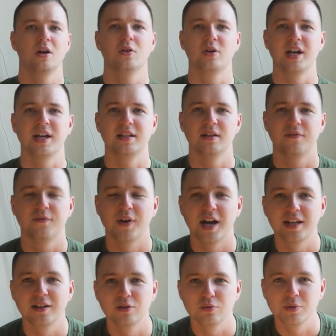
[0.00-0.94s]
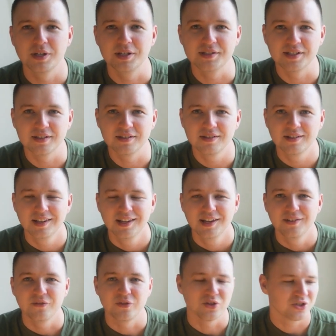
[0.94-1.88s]
Okay, and the final reason,
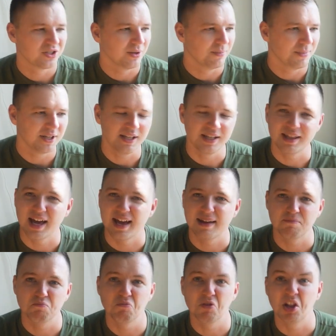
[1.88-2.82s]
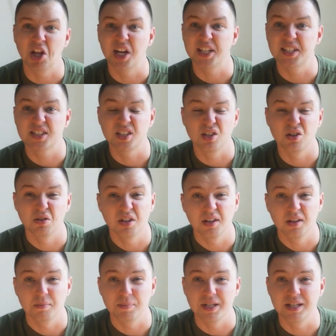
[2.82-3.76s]
if you're somebody that likes to go to
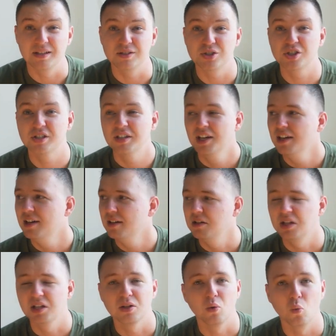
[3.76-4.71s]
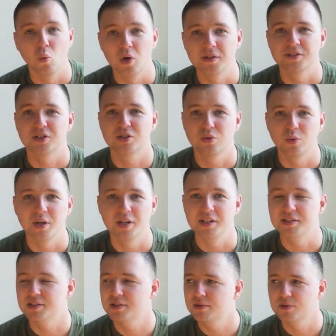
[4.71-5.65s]
the beach, once,
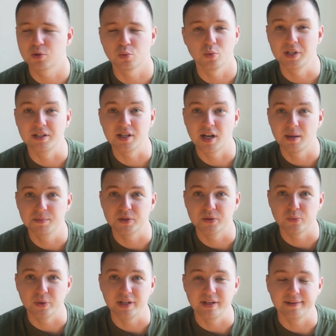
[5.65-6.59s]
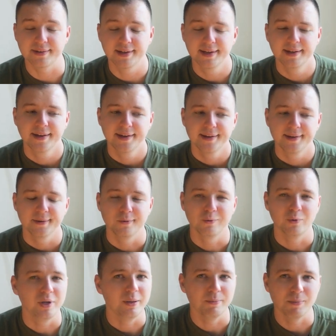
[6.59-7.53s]
twice, 3 times a week,
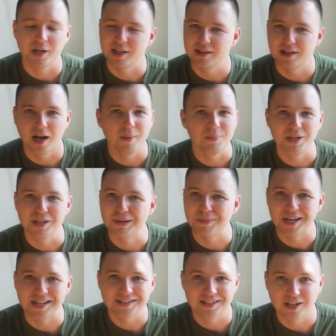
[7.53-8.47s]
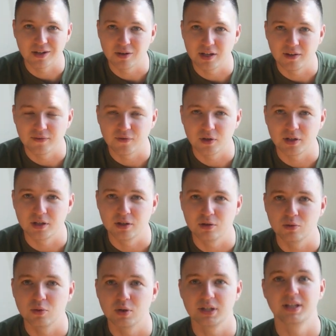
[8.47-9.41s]
we might not be the best area for
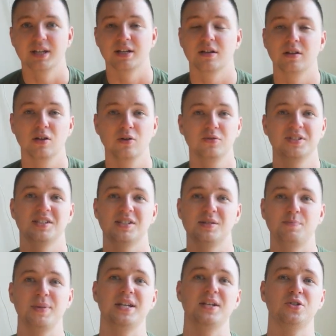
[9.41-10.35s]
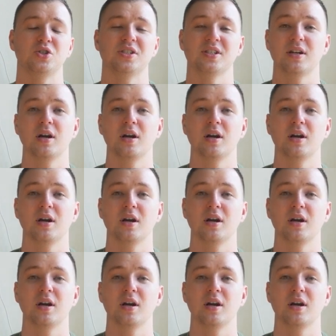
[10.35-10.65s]
you. The closest beach is a